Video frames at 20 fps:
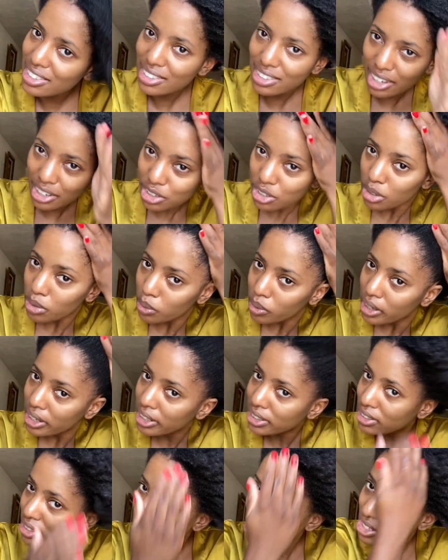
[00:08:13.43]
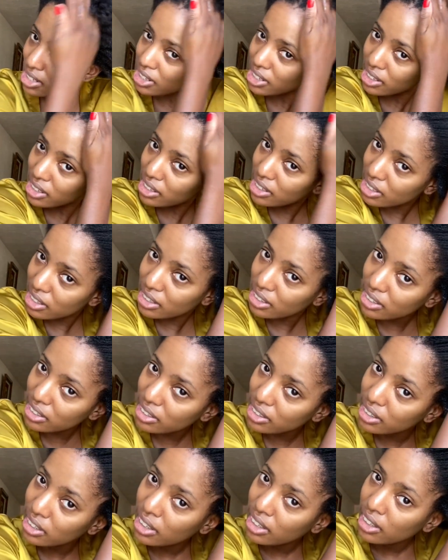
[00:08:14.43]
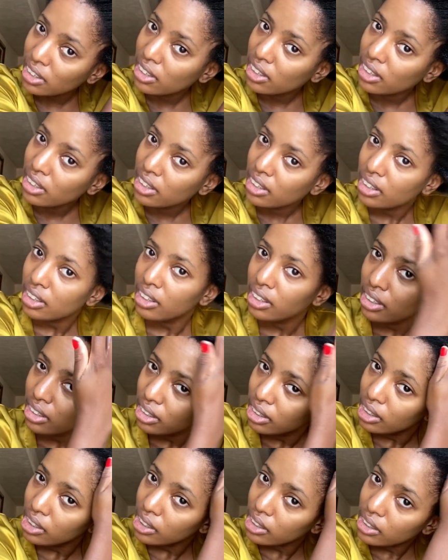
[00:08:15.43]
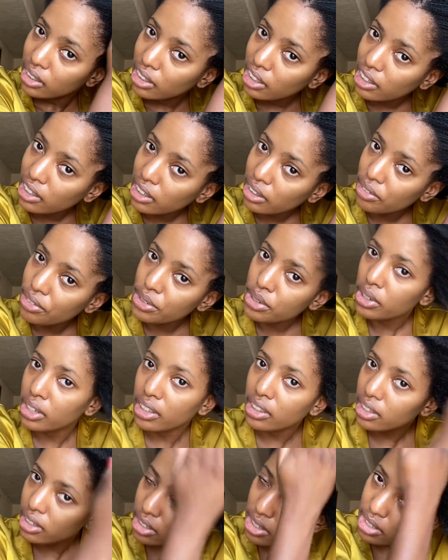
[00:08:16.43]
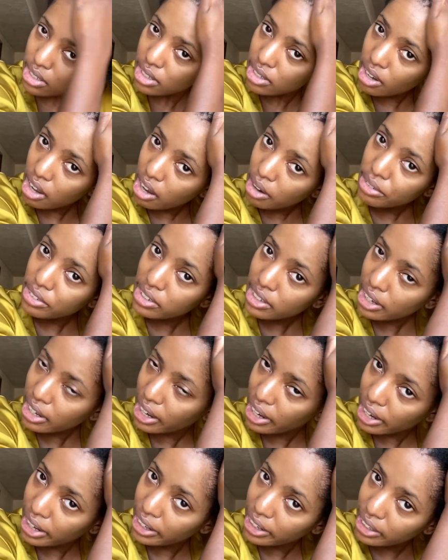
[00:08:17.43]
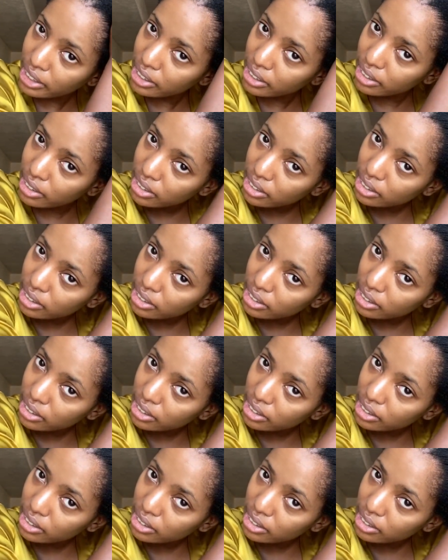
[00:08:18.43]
section 1 done. I love doing this after I